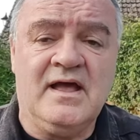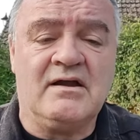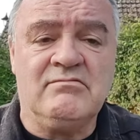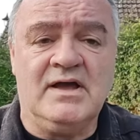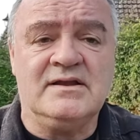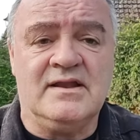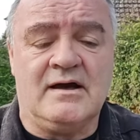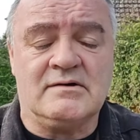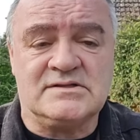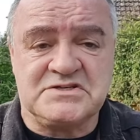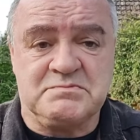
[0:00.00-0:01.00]
And right
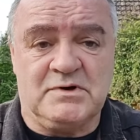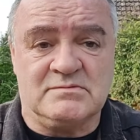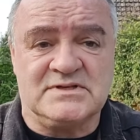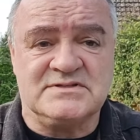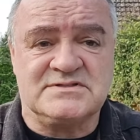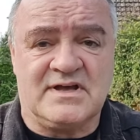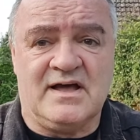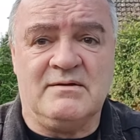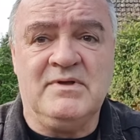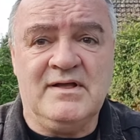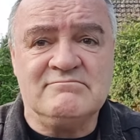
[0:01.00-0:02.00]
now, at this moment in
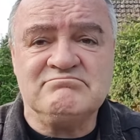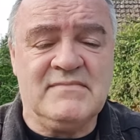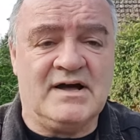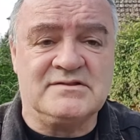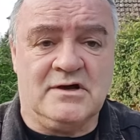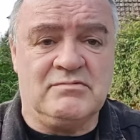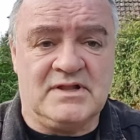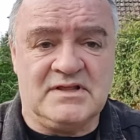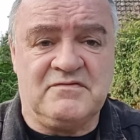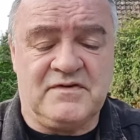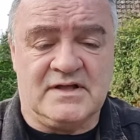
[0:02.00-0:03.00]
time, I don't
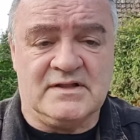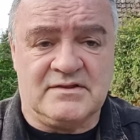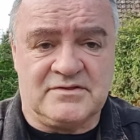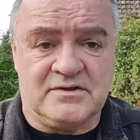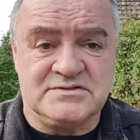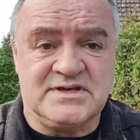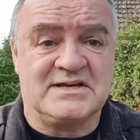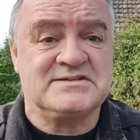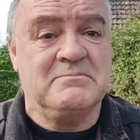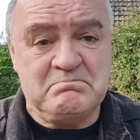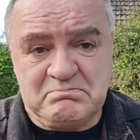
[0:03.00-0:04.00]
really feel
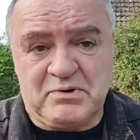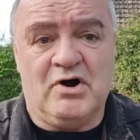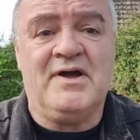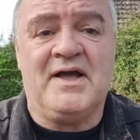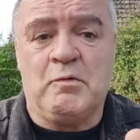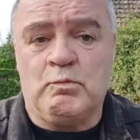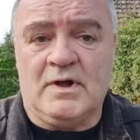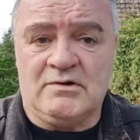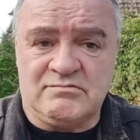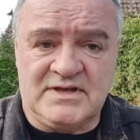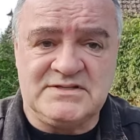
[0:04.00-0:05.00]
enthusiastic, but it
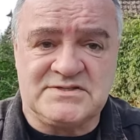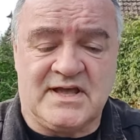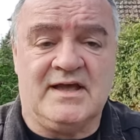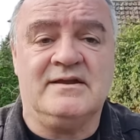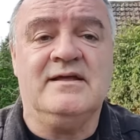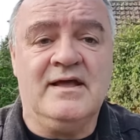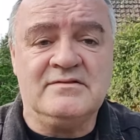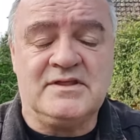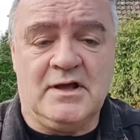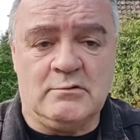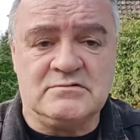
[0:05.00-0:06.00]
will return.
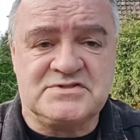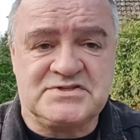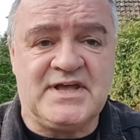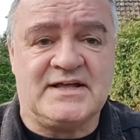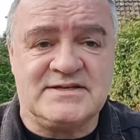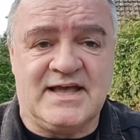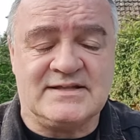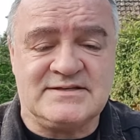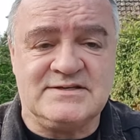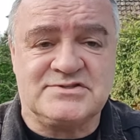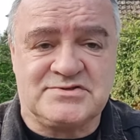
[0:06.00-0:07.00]
The old Steady
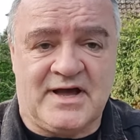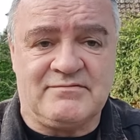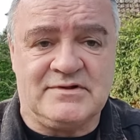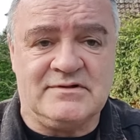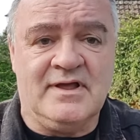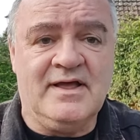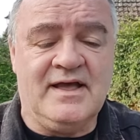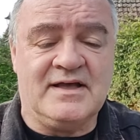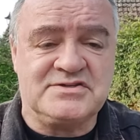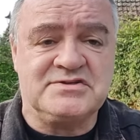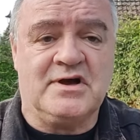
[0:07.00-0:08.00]
Eddie travel
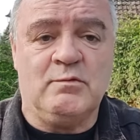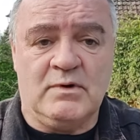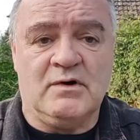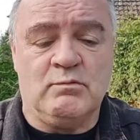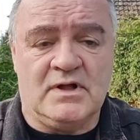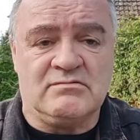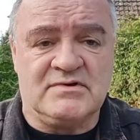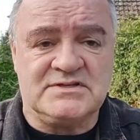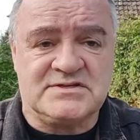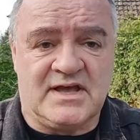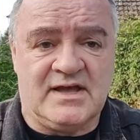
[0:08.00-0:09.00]
show will
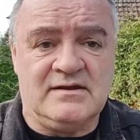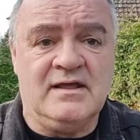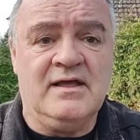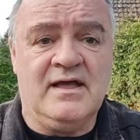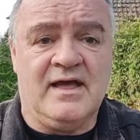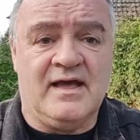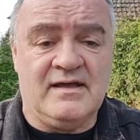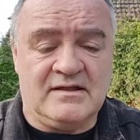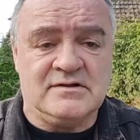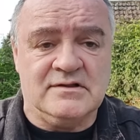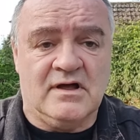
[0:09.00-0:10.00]
return
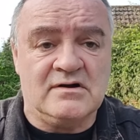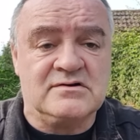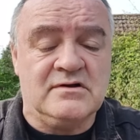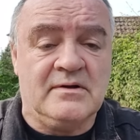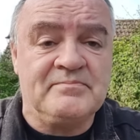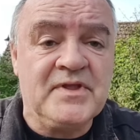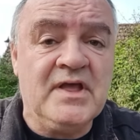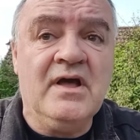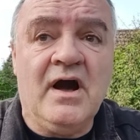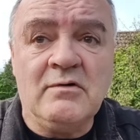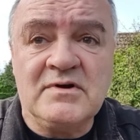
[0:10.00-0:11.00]
in the long run.
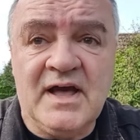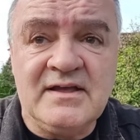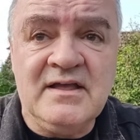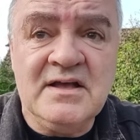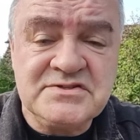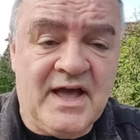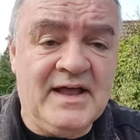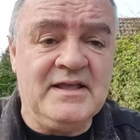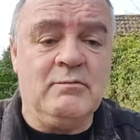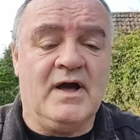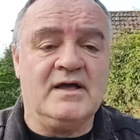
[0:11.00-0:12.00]
Okay, so
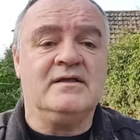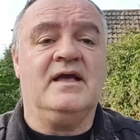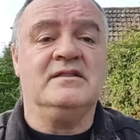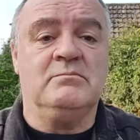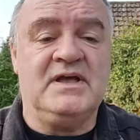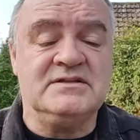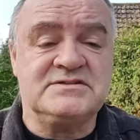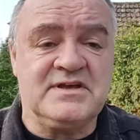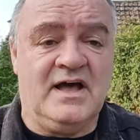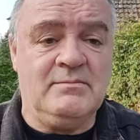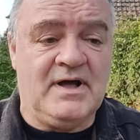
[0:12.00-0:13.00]
anyway, in the
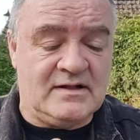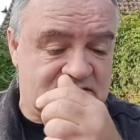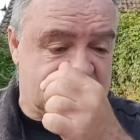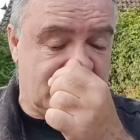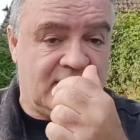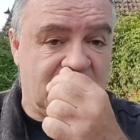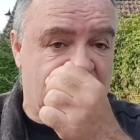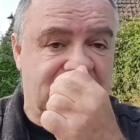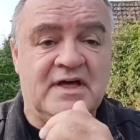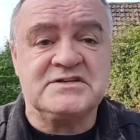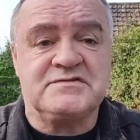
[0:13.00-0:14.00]
meantime, I'll say
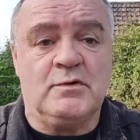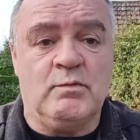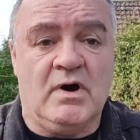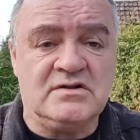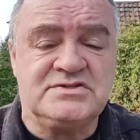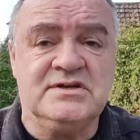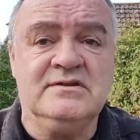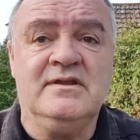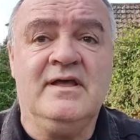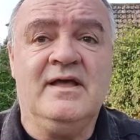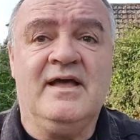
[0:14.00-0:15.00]
thanks for
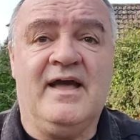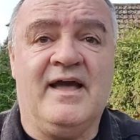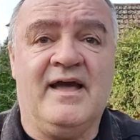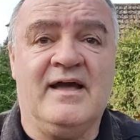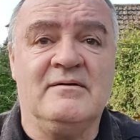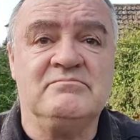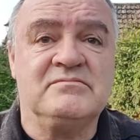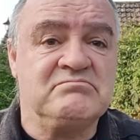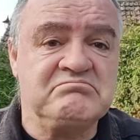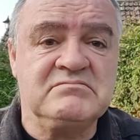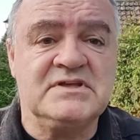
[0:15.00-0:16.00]
watching.
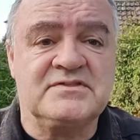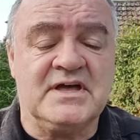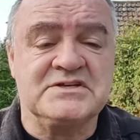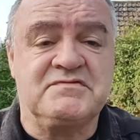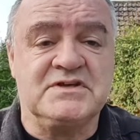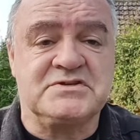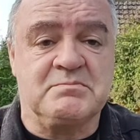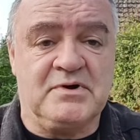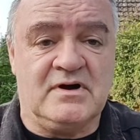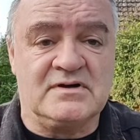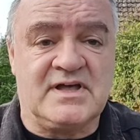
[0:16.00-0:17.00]
Thanks for your
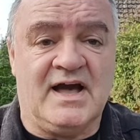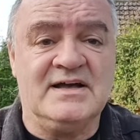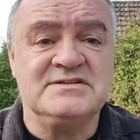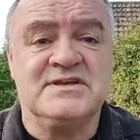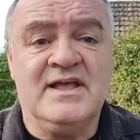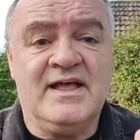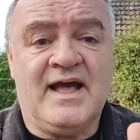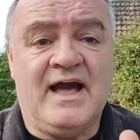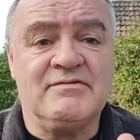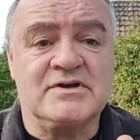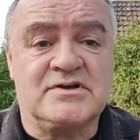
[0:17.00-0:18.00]
support, guys.
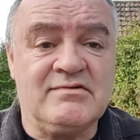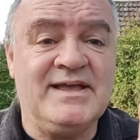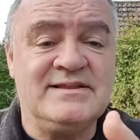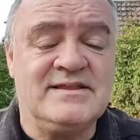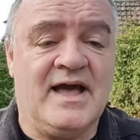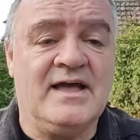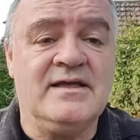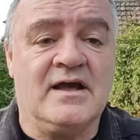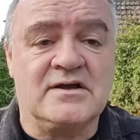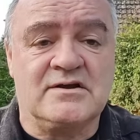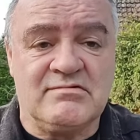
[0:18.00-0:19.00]
Have a great day,
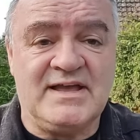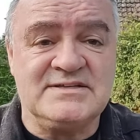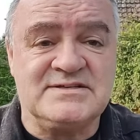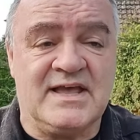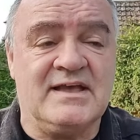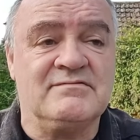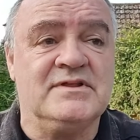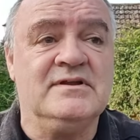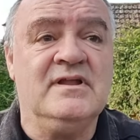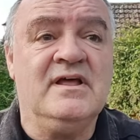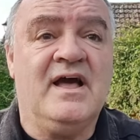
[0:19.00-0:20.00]
a great
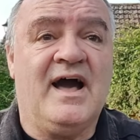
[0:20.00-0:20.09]
evening.